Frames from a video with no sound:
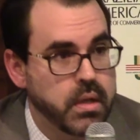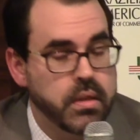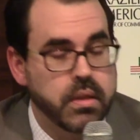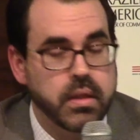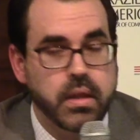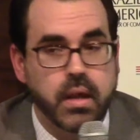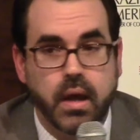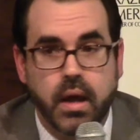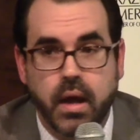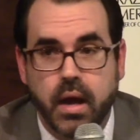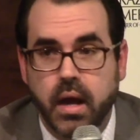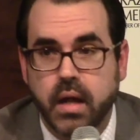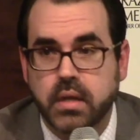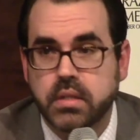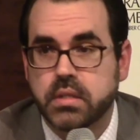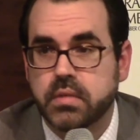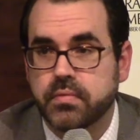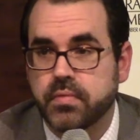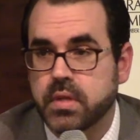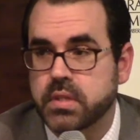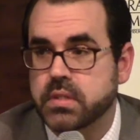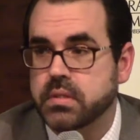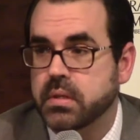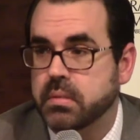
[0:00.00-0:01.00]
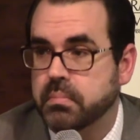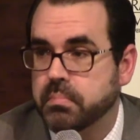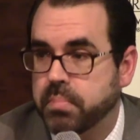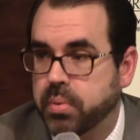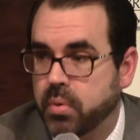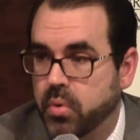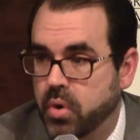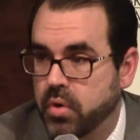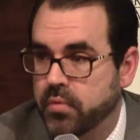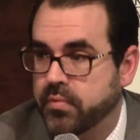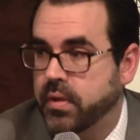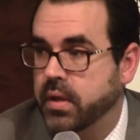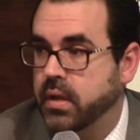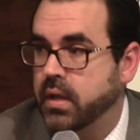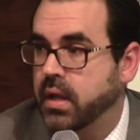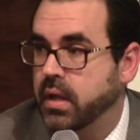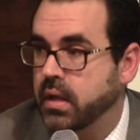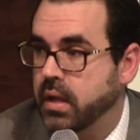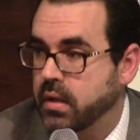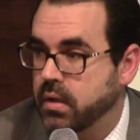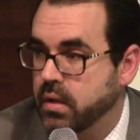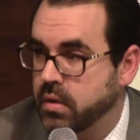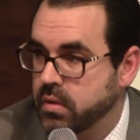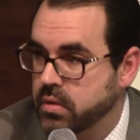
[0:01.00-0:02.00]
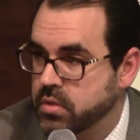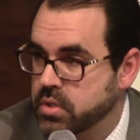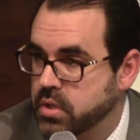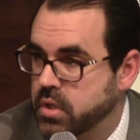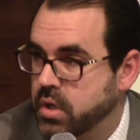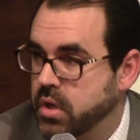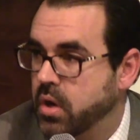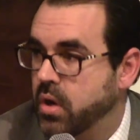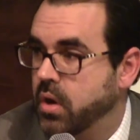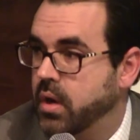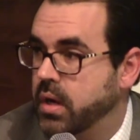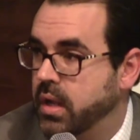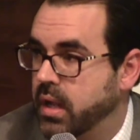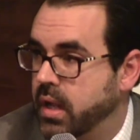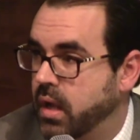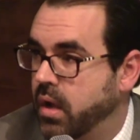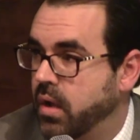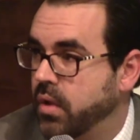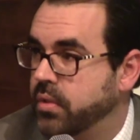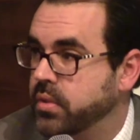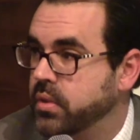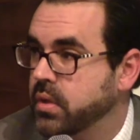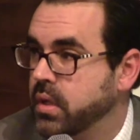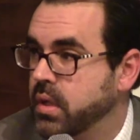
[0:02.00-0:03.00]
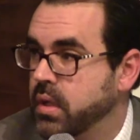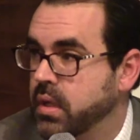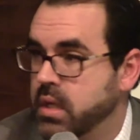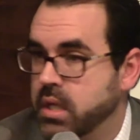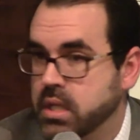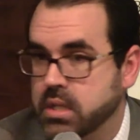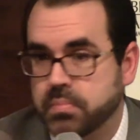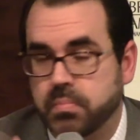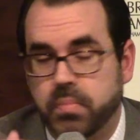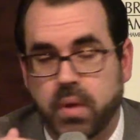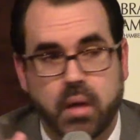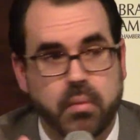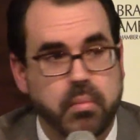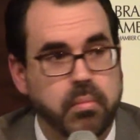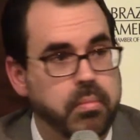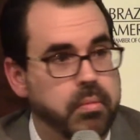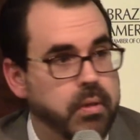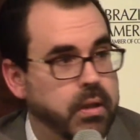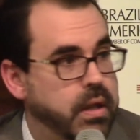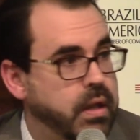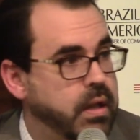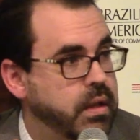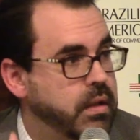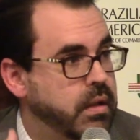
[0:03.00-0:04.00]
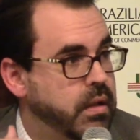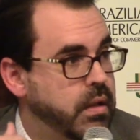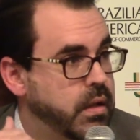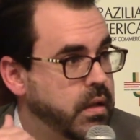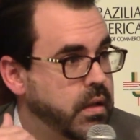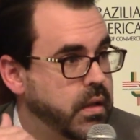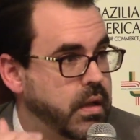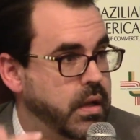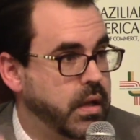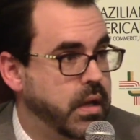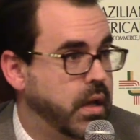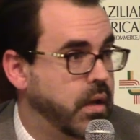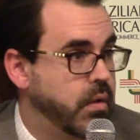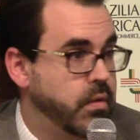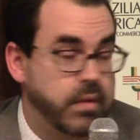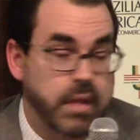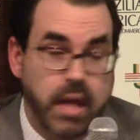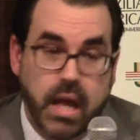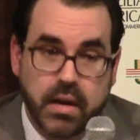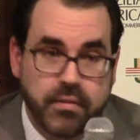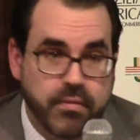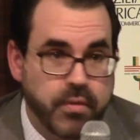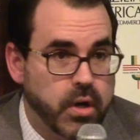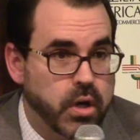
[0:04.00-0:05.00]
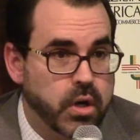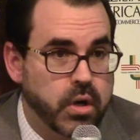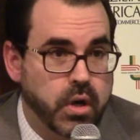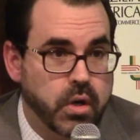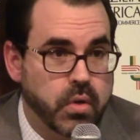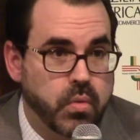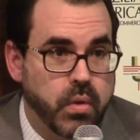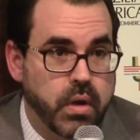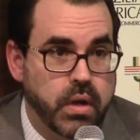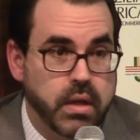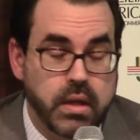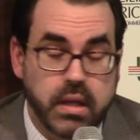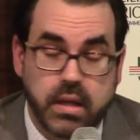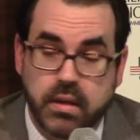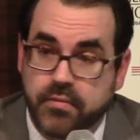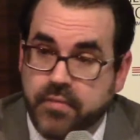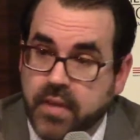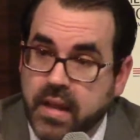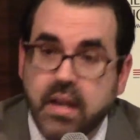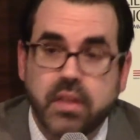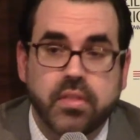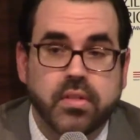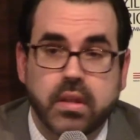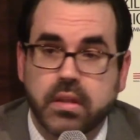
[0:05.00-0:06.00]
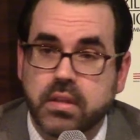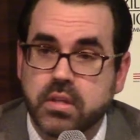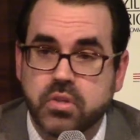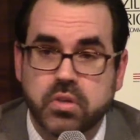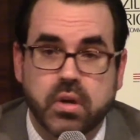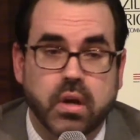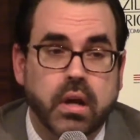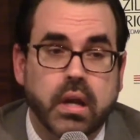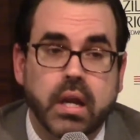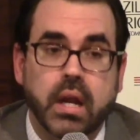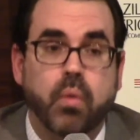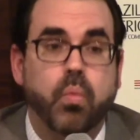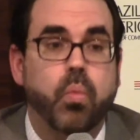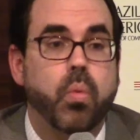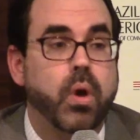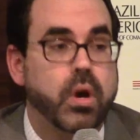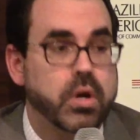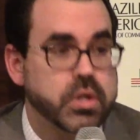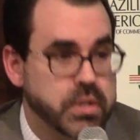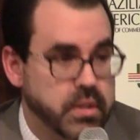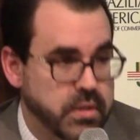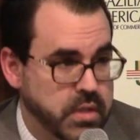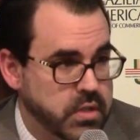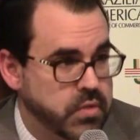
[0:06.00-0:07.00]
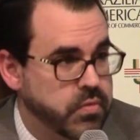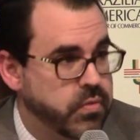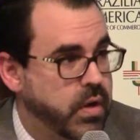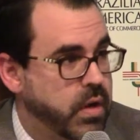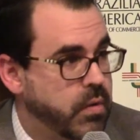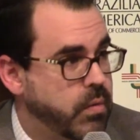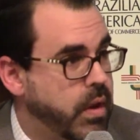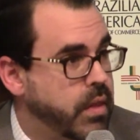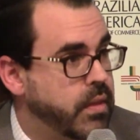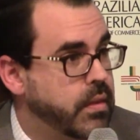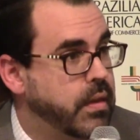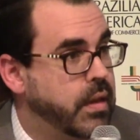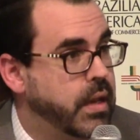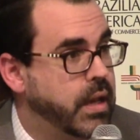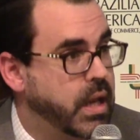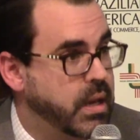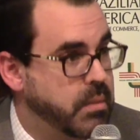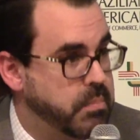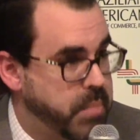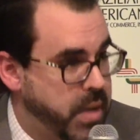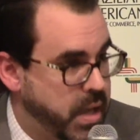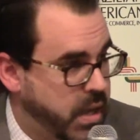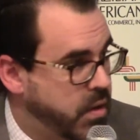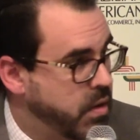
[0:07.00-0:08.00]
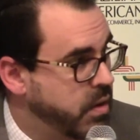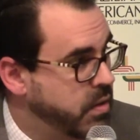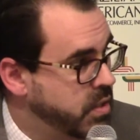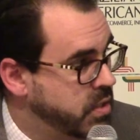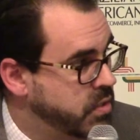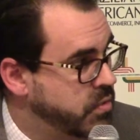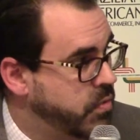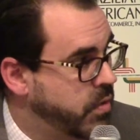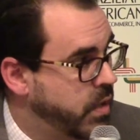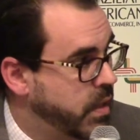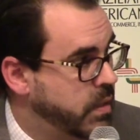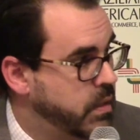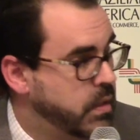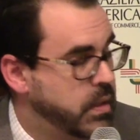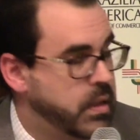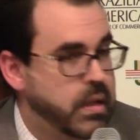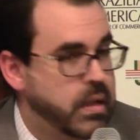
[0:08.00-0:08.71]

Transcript: The odds of us improving security, health is probably, not a very good one. And if anything, things are going to get worse on this front rather than they get better on this front.